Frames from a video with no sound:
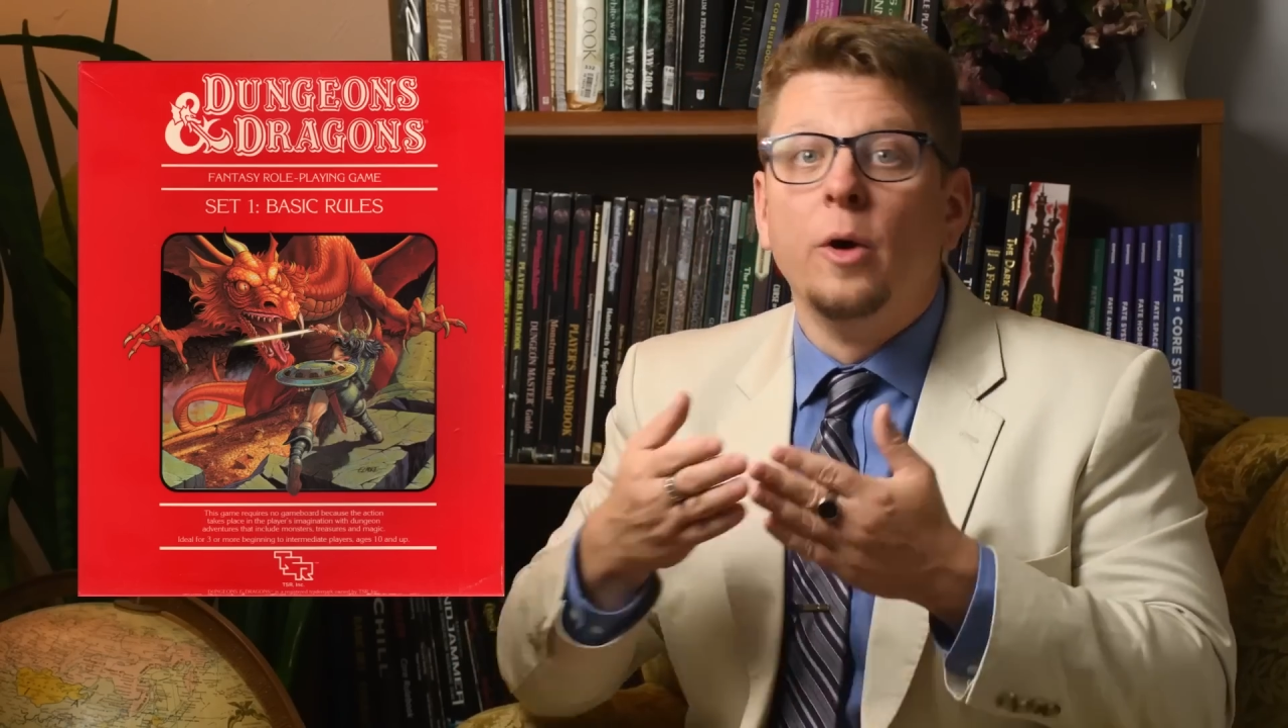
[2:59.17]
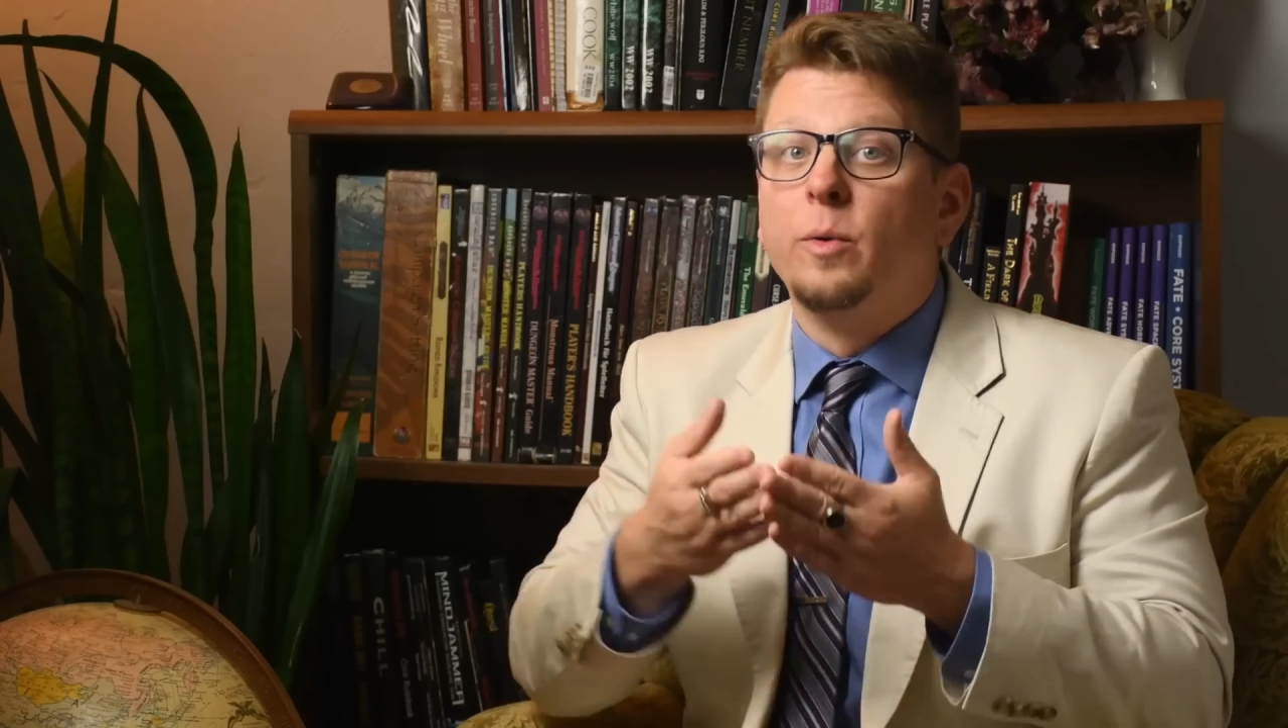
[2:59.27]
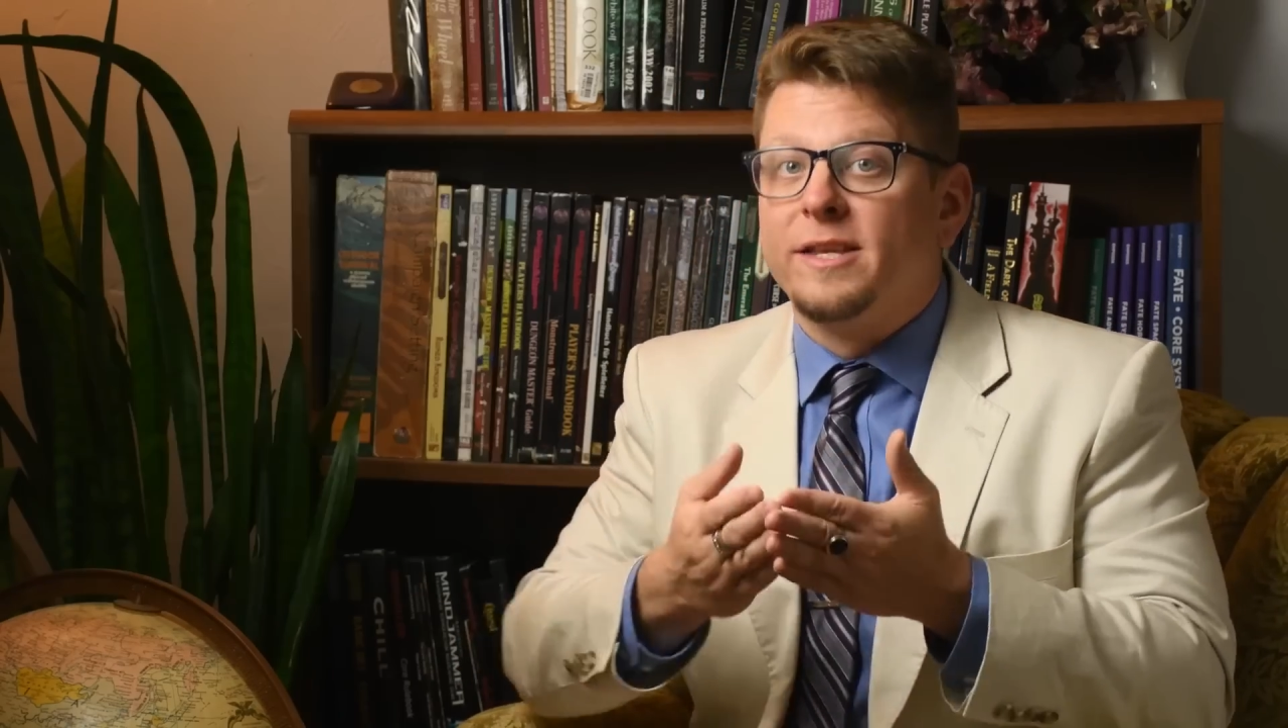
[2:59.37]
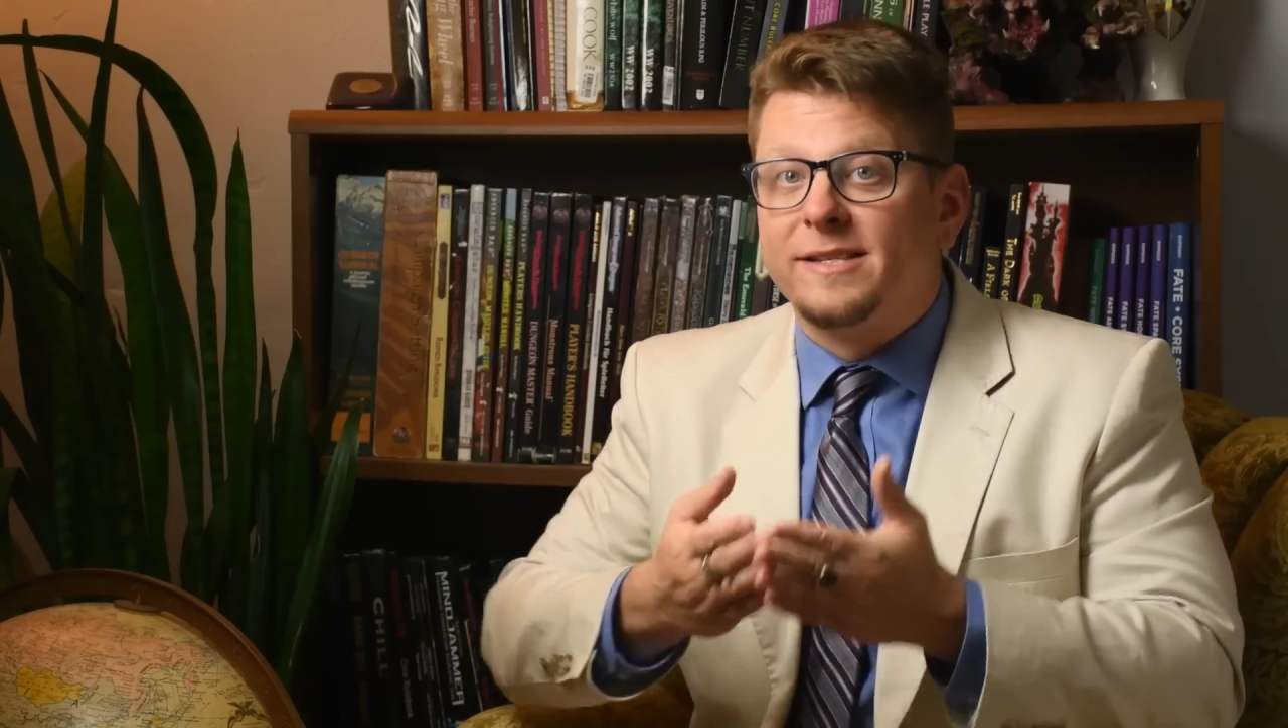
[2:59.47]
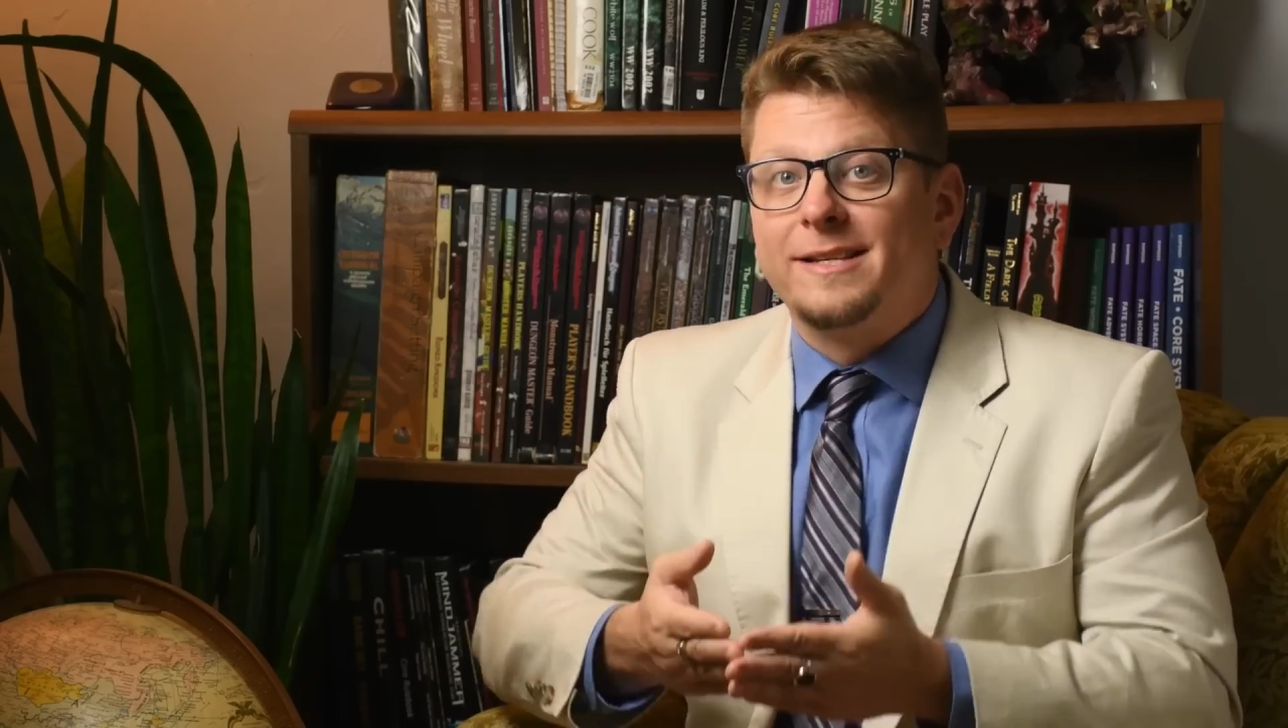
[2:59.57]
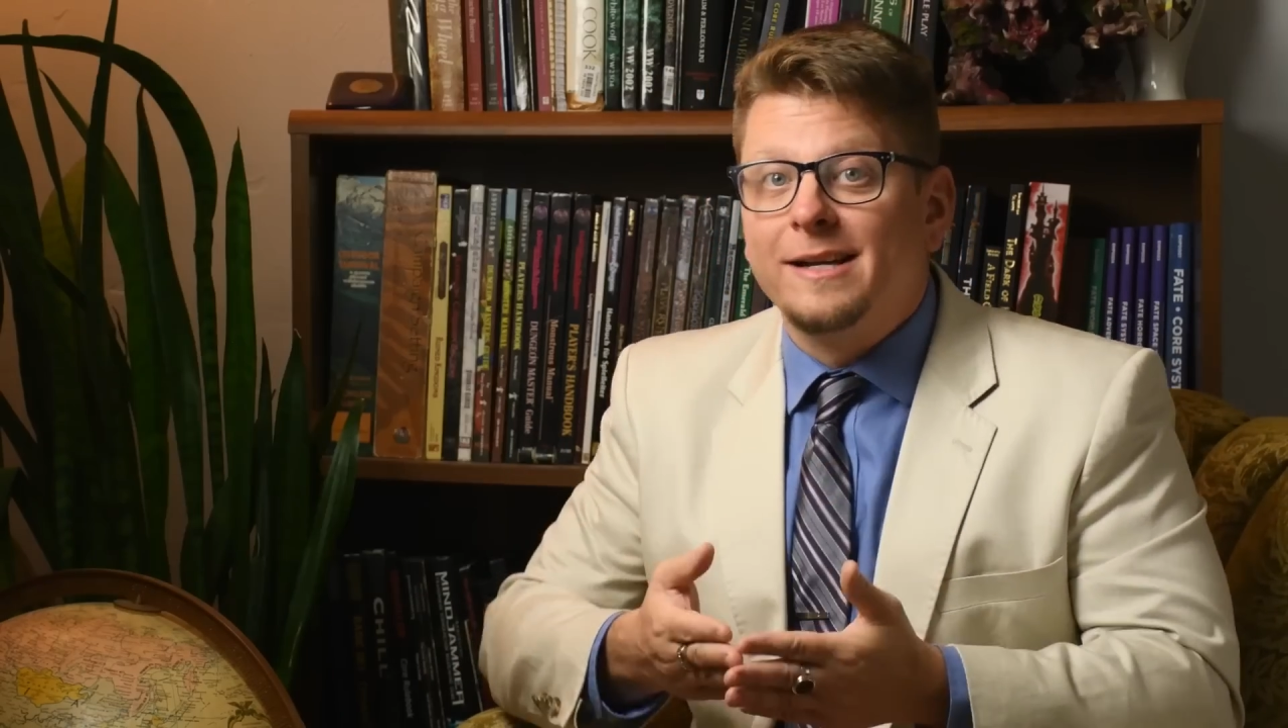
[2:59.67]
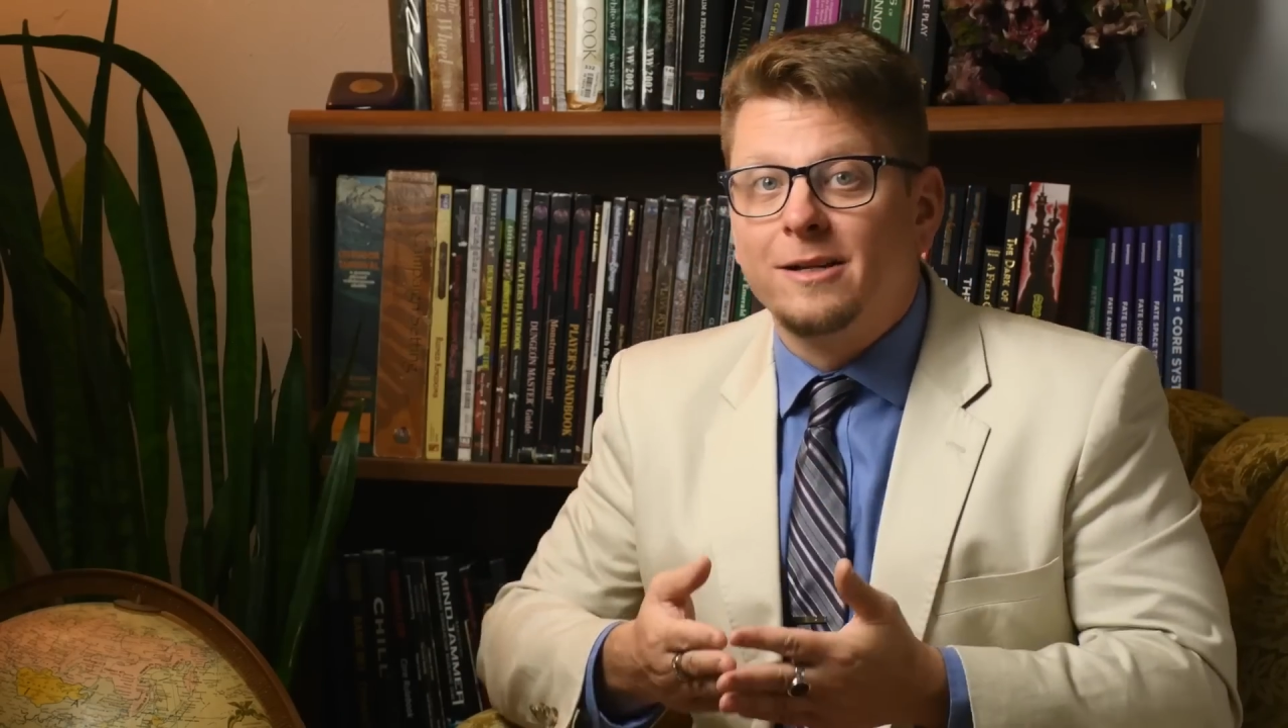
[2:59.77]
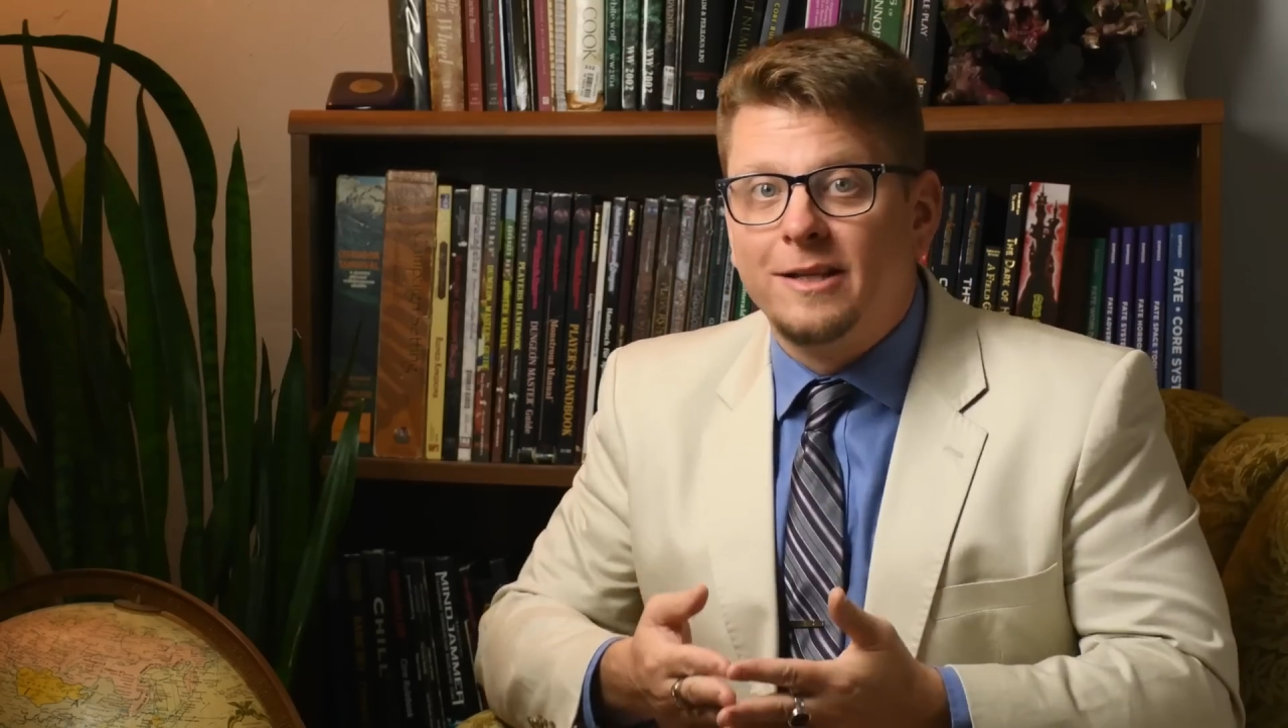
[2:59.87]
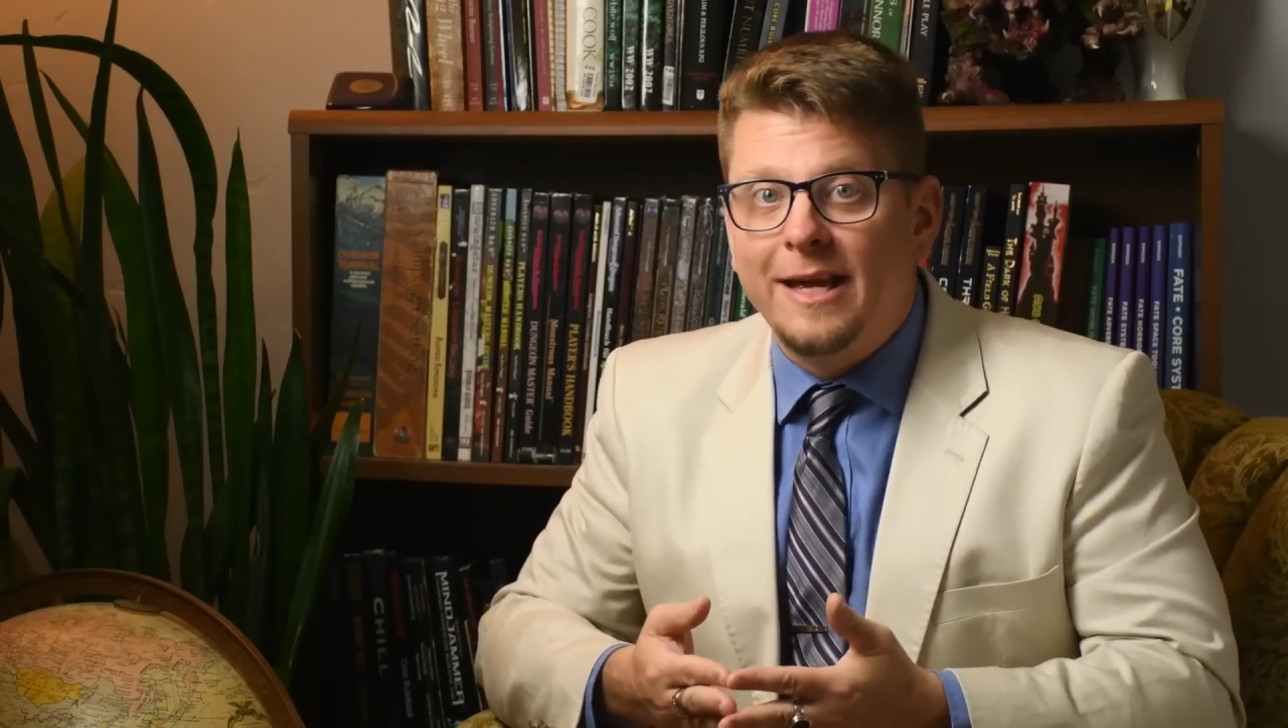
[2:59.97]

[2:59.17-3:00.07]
with a single